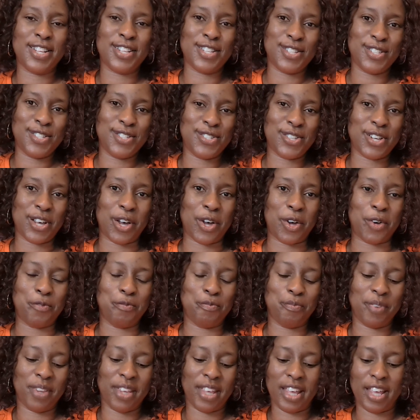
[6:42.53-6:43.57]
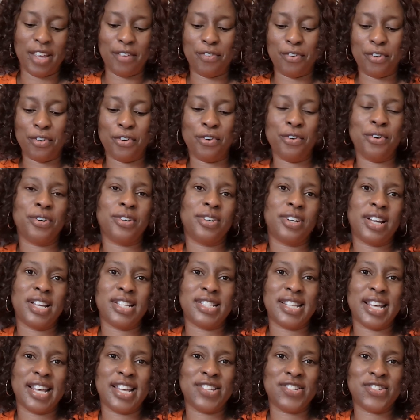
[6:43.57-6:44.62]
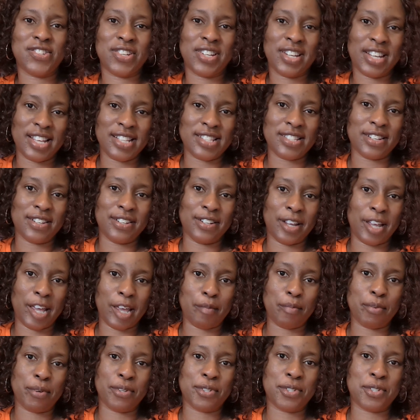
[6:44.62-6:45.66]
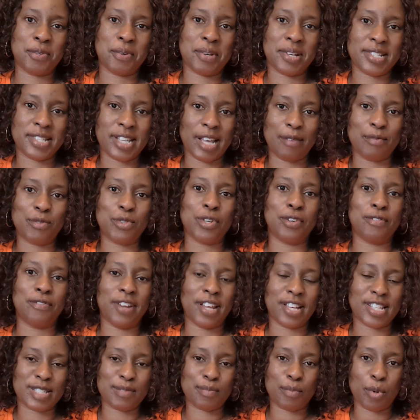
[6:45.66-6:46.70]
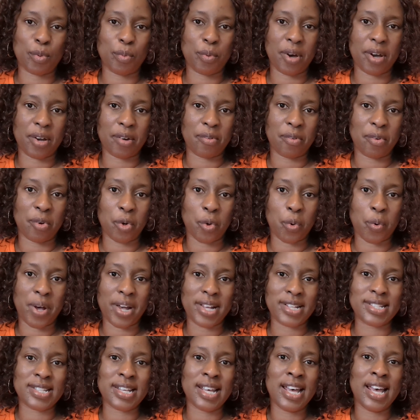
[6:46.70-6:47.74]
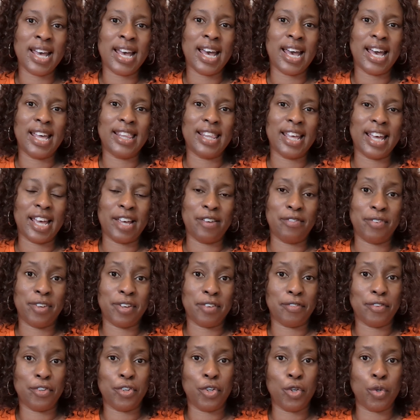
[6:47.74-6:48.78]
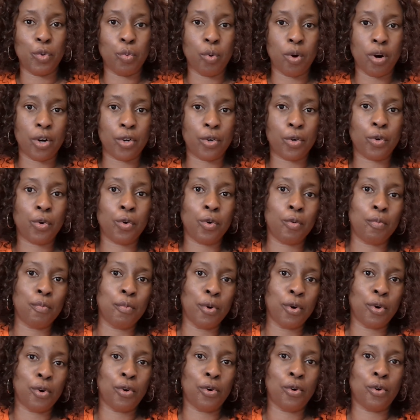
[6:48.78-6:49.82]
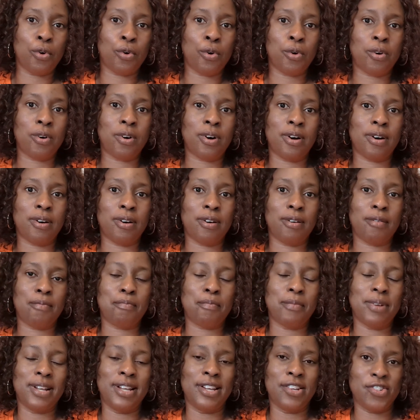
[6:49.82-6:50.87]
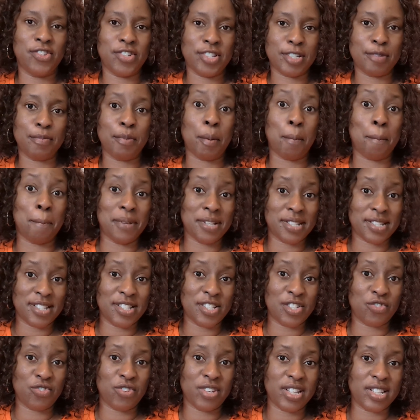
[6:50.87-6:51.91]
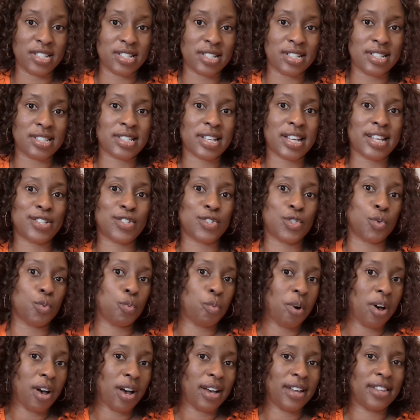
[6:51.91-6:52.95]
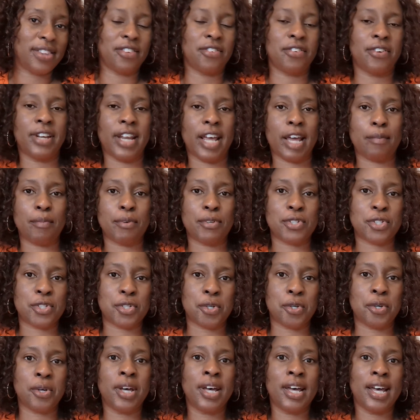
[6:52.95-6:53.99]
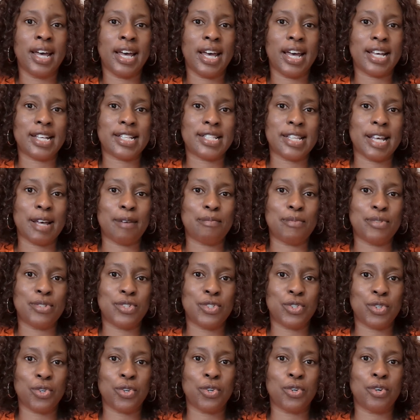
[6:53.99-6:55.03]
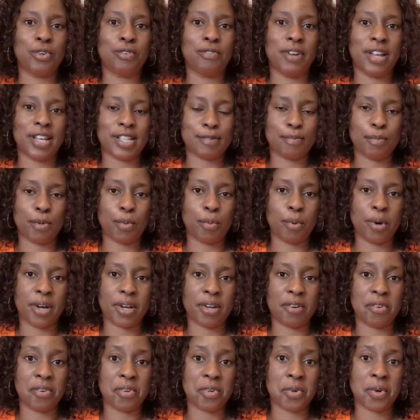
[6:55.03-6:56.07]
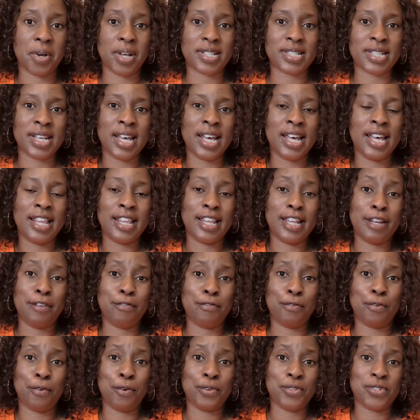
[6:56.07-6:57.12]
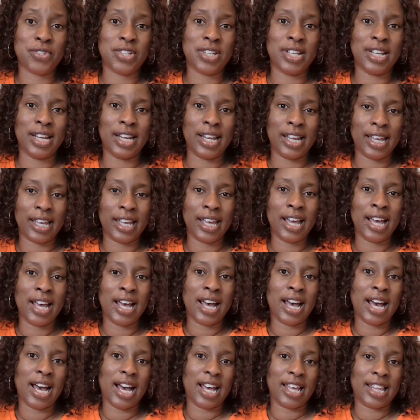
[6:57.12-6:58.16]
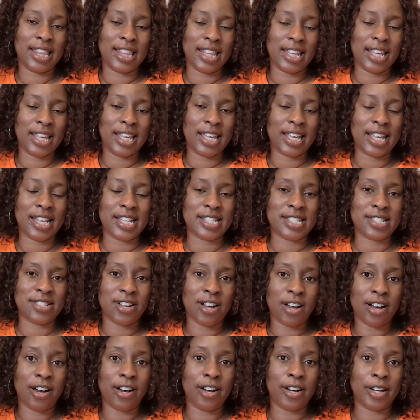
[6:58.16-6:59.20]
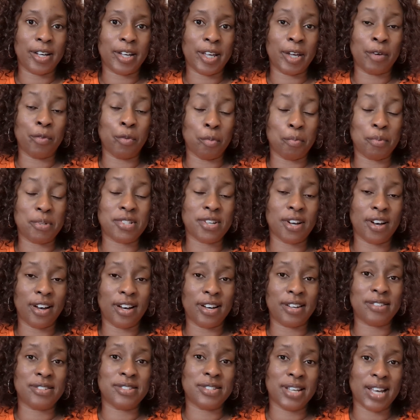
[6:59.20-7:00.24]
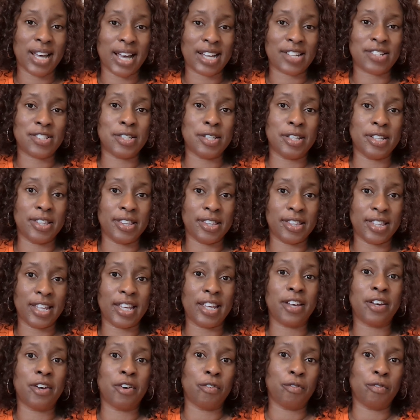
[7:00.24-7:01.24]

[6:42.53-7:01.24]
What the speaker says: So, if your organisation is unable to accept your flexible working request and they have given you one or more legitimate business reasons as to why they're unable to accept your flexible working request, then unfortunately I think it will be time to actually think